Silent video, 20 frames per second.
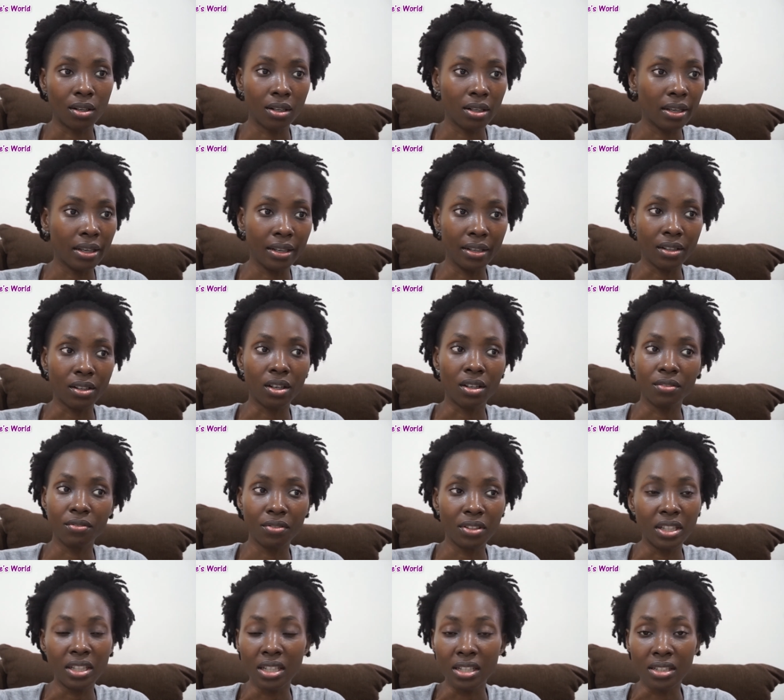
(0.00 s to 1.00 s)

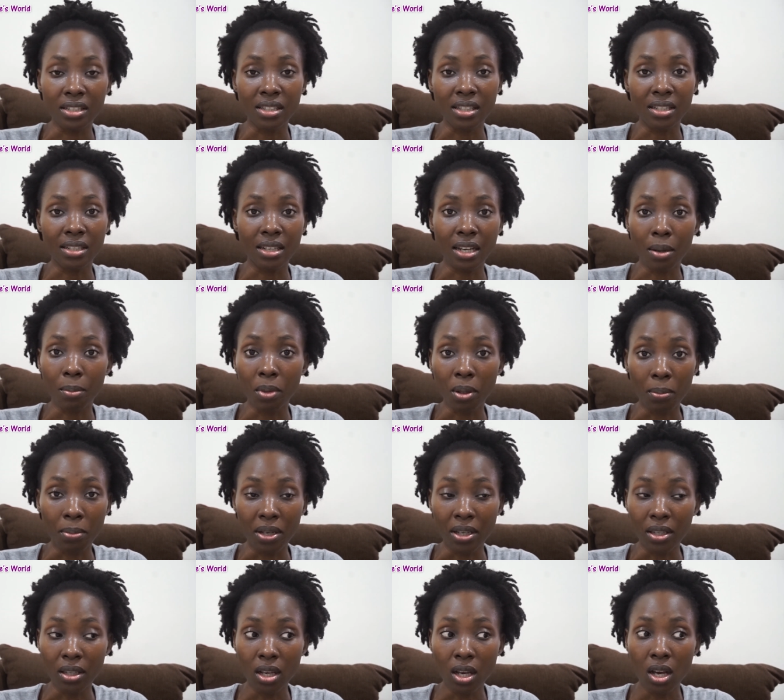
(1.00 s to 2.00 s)
inconveniencing them a bit
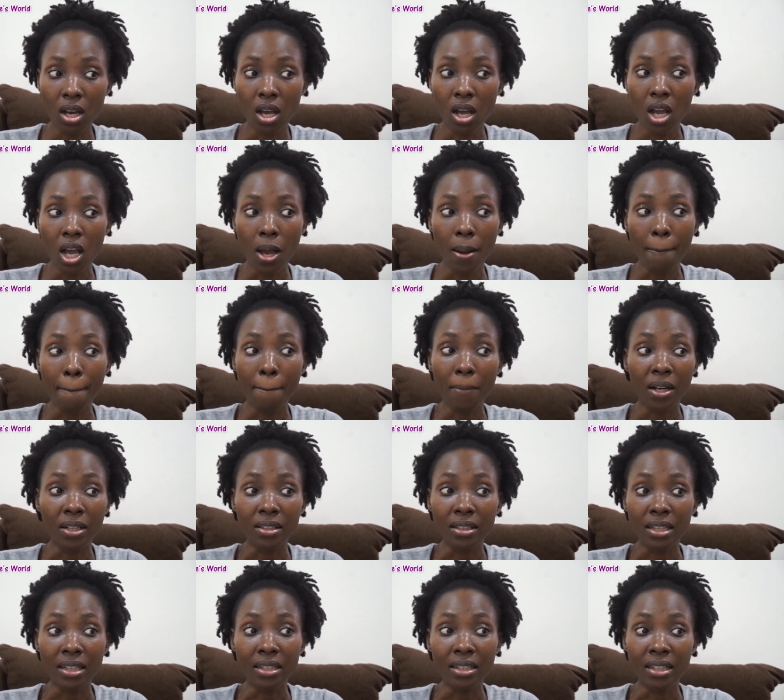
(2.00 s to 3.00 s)
but
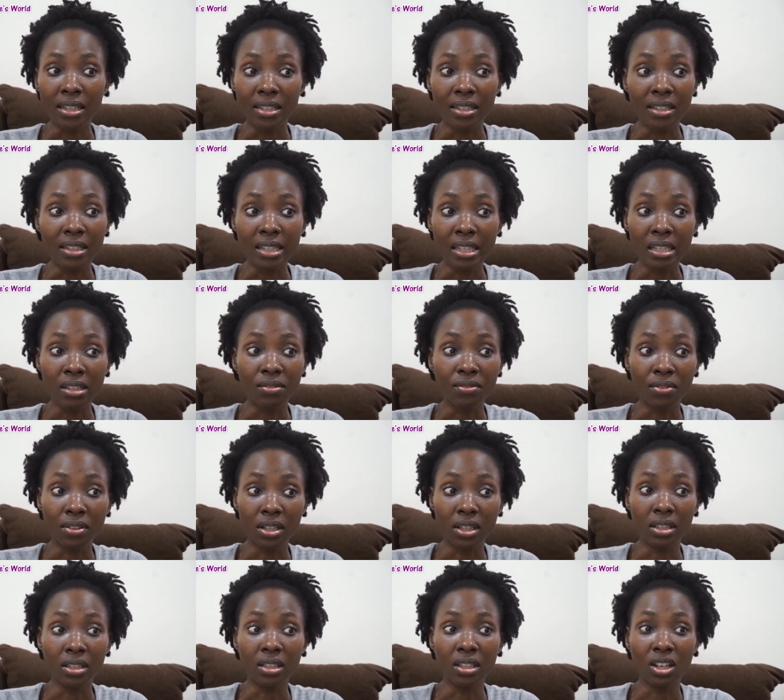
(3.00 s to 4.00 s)
they didn't
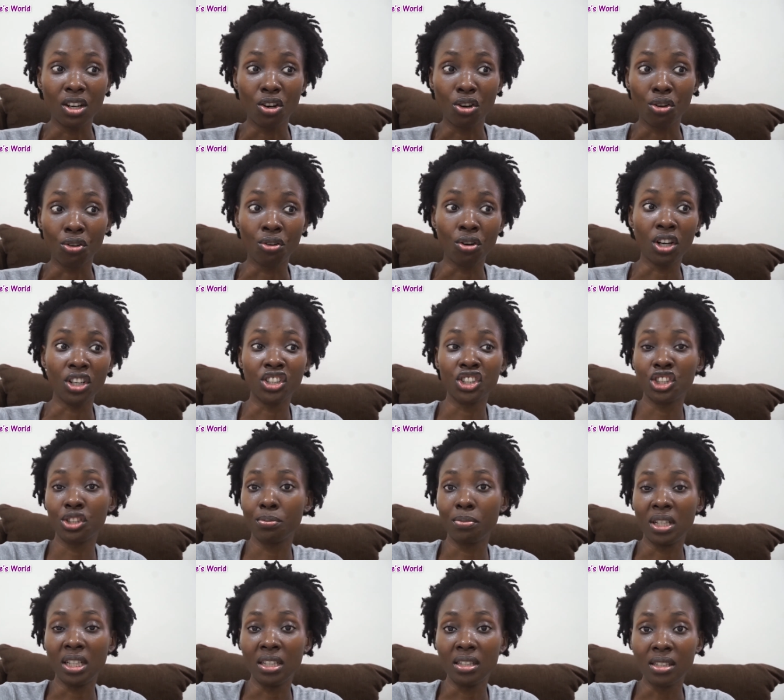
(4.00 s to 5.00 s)
even rush
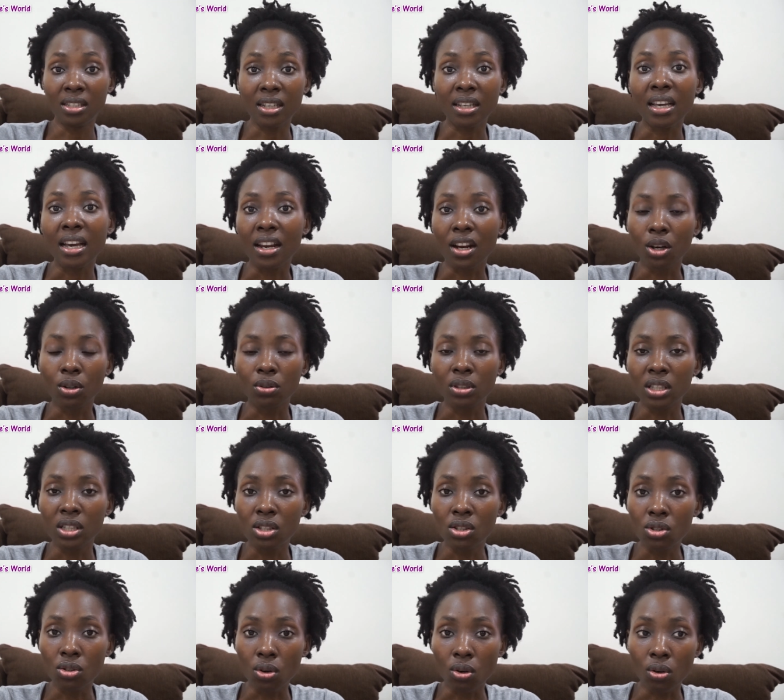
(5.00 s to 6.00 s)
me to get out the
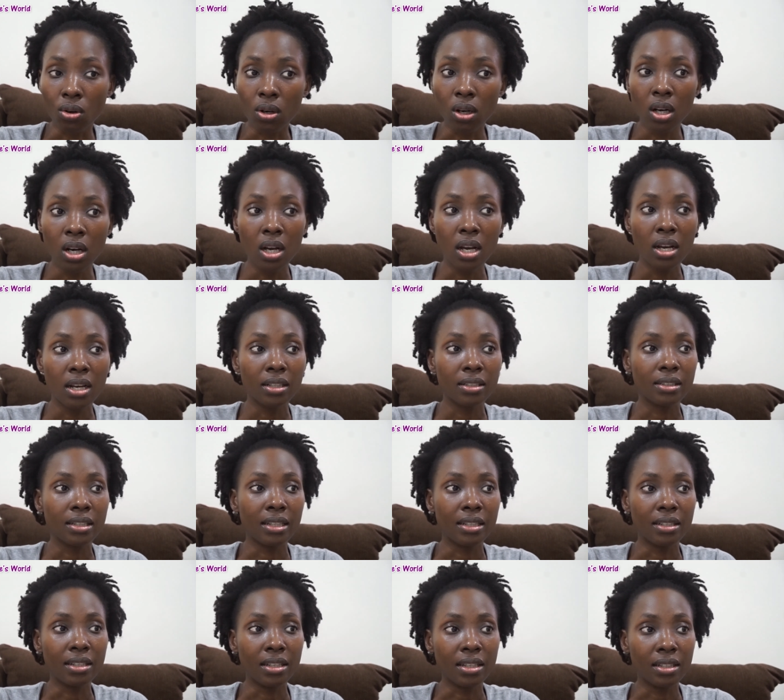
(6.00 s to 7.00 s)
store
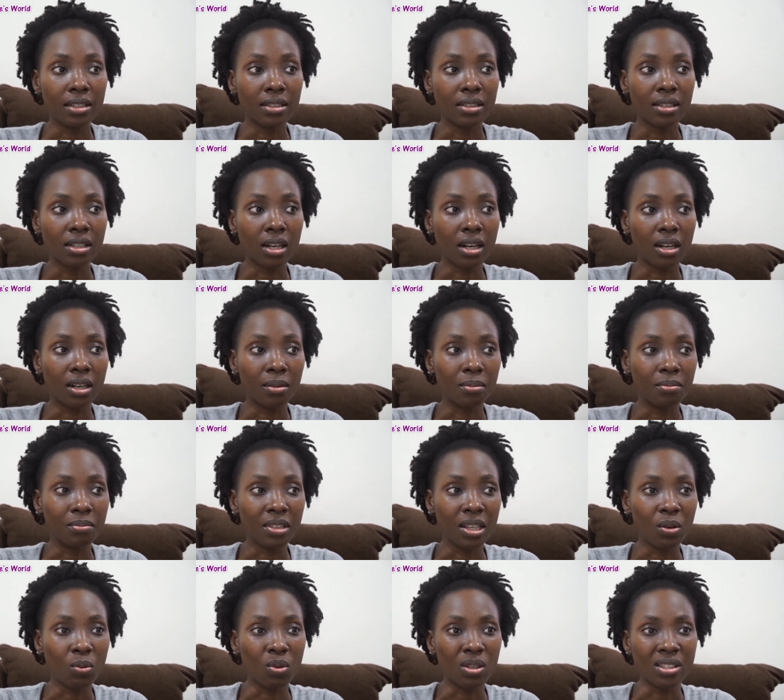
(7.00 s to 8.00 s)
they didn't um,
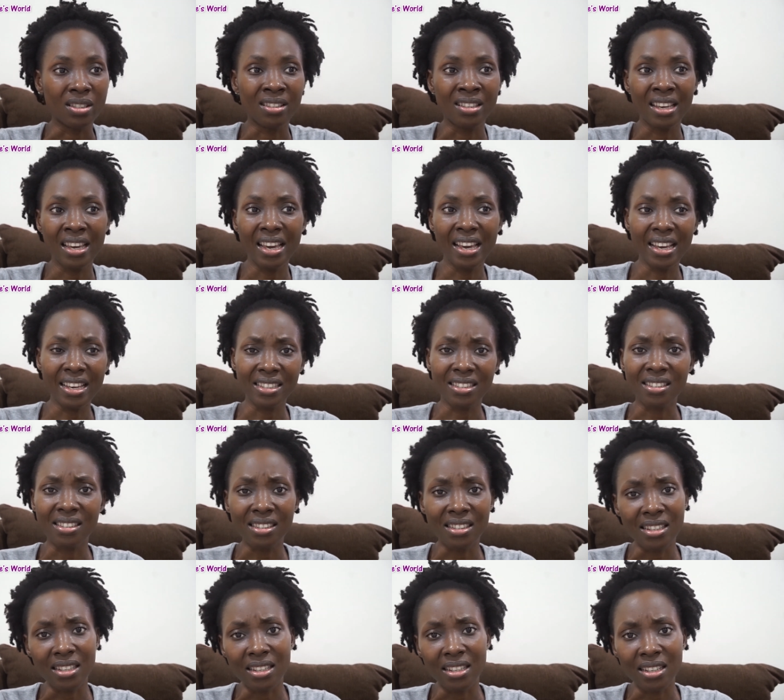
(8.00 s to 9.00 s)
they wasn't
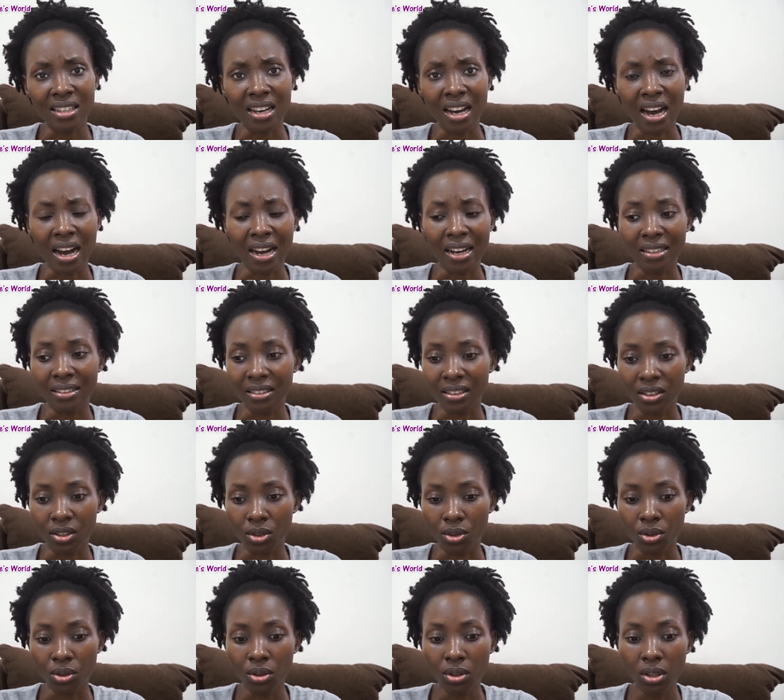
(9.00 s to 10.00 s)
hasty and you
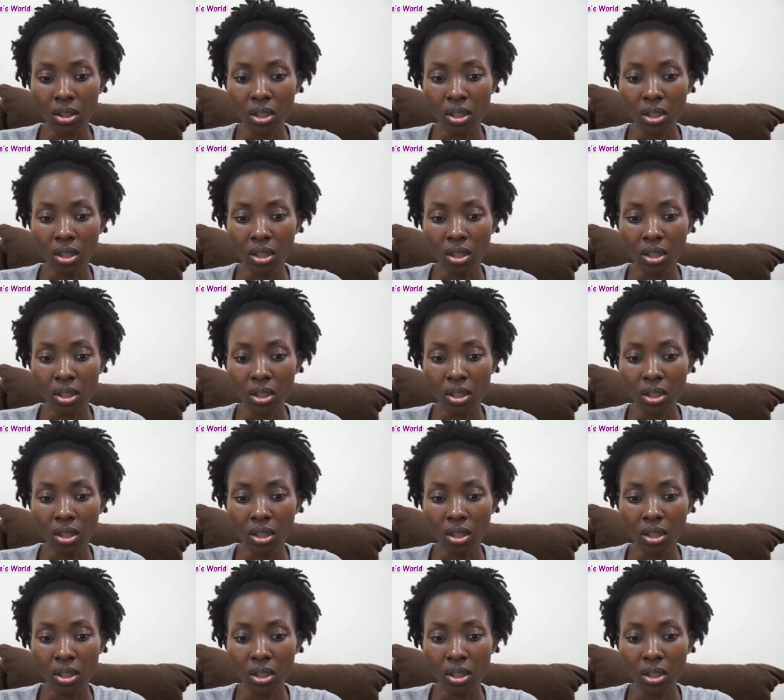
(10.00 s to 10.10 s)
know